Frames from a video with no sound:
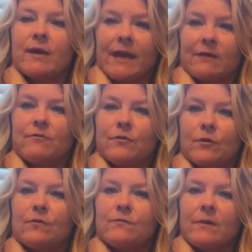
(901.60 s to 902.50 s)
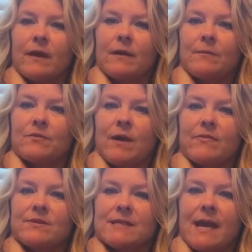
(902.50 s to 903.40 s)
handful
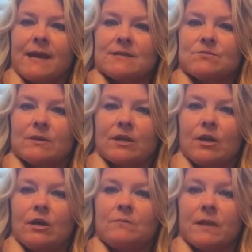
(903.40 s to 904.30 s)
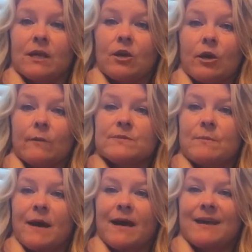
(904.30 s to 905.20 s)
throughout the day is really good, but it curbs
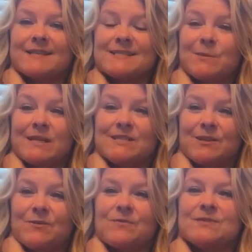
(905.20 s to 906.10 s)
my sweet tooth.